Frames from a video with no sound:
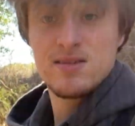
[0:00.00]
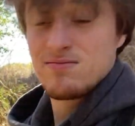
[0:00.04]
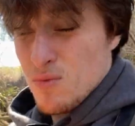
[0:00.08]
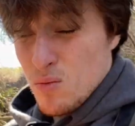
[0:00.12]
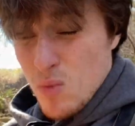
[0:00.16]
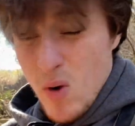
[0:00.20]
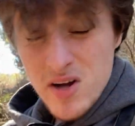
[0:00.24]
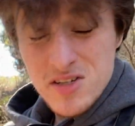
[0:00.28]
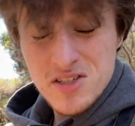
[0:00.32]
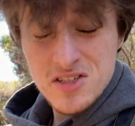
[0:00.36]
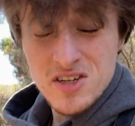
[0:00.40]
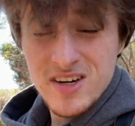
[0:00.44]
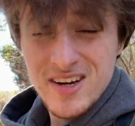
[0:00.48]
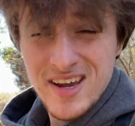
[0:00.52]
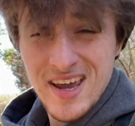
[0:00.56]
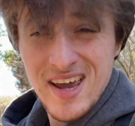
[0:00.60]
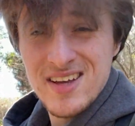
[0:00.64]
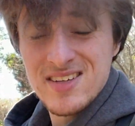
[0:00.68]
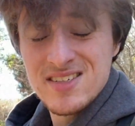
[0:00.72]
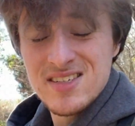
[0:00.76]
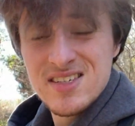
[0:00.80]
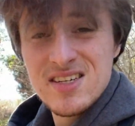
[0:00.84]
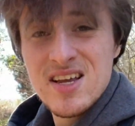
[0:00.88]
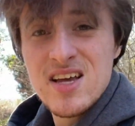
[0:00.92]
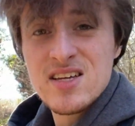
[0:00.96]
Western
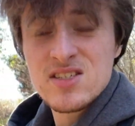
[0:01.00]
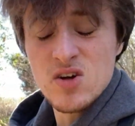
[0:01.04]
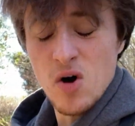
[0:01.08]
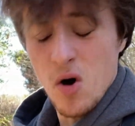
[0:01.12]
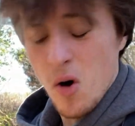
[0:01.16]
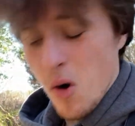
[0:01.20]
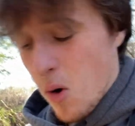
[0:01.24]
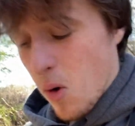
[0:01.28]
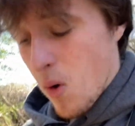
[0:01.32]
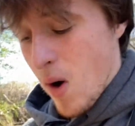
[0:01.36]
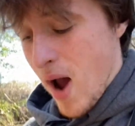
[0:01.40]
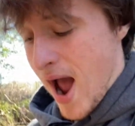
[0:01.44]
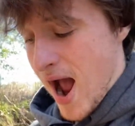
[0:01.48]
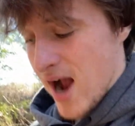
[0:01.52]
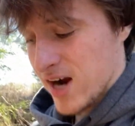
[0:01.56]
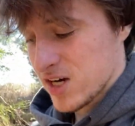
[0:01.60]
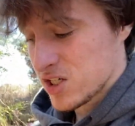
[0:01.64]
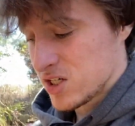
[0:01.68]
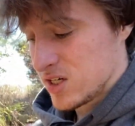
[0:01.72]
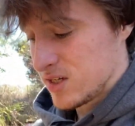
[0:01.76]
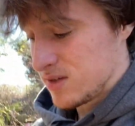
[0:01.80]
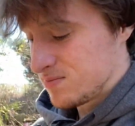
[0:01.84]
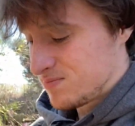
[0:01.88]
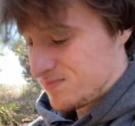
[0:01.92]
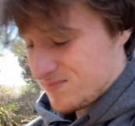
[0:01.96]
Kansas as a whole,
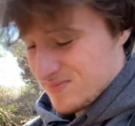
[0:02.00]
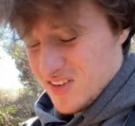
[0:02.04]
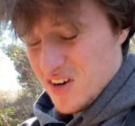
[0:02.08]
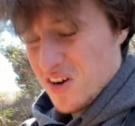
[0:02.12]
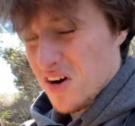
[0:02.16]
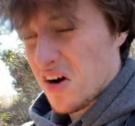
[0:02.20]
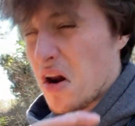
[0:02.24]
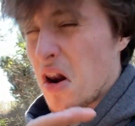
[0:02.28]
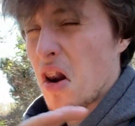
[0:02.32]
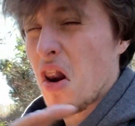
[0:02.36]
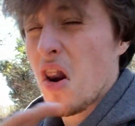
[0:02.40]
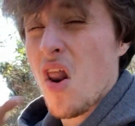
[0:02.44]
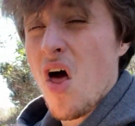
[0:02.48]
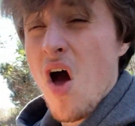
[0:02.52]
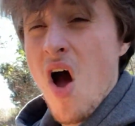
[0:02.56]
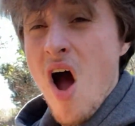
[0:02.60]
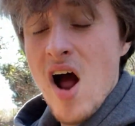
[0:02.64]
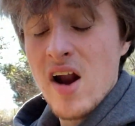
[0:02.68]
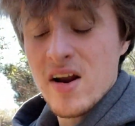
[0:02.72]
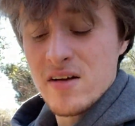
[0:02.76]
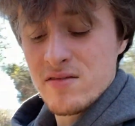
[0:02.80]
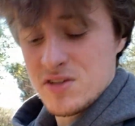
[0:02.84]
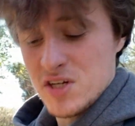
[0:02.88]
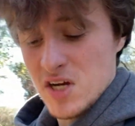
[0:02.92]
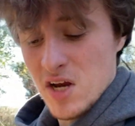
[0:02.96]
actually, there are a lot
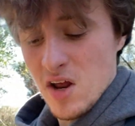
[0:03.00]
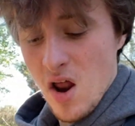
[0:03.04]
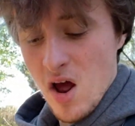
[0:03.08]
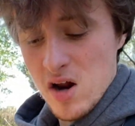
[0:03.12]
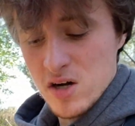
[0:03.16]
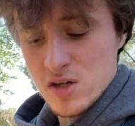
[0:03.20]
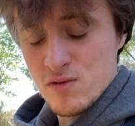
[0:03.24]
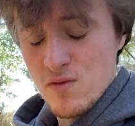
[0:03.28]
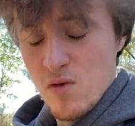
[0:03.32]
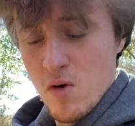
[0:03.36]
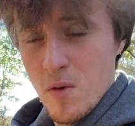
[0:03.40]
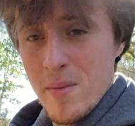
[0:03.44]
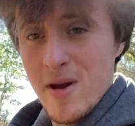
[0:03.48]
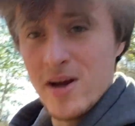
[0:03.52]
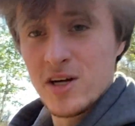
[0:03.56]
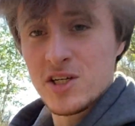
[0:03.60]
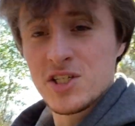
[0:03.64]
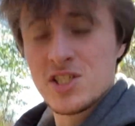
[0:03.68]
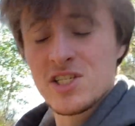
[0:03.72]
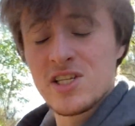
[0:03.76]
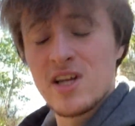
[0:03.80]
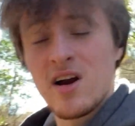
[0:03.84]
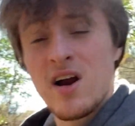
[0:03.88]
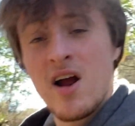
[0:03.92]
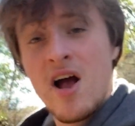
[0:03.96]
of geologic formations
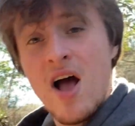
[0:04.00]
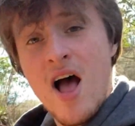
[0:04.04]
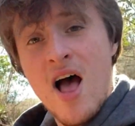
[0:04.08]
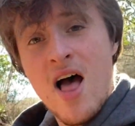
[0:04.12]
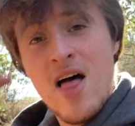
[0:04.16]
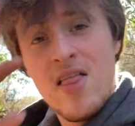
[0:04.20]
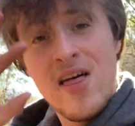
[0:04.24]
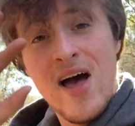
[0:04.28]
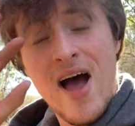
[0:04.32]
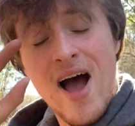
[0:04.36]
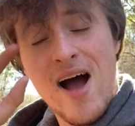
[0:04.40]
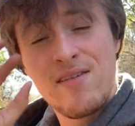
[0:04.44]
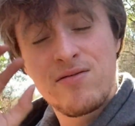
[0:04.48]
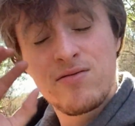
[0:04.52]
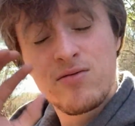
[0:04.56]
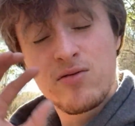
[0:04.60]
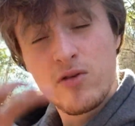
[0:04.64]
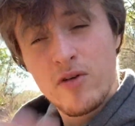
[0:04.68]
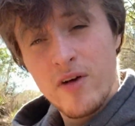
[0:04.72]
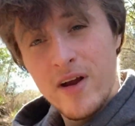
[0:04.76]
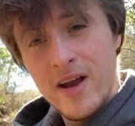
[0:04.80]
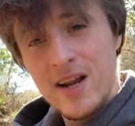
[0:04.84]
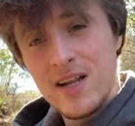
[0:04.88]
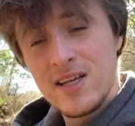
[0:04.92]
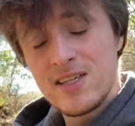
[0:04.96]
there that have
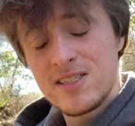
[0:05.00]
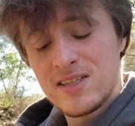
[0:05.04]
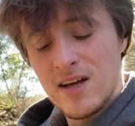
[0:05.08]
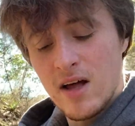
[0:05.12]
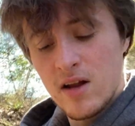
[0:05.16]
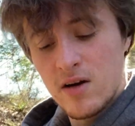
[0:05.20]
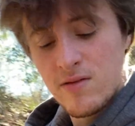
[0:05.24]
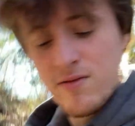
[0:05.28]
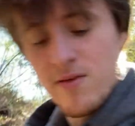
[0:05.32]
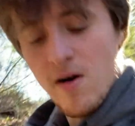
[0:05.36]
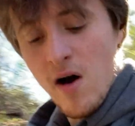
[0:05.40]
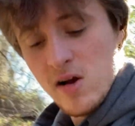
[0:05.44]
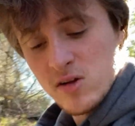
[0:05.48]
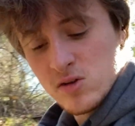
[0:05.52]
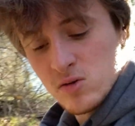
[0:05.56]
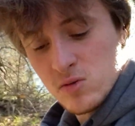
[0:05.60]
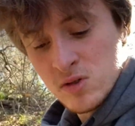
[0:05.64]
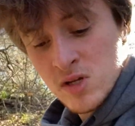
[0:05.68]
really stellar fossils.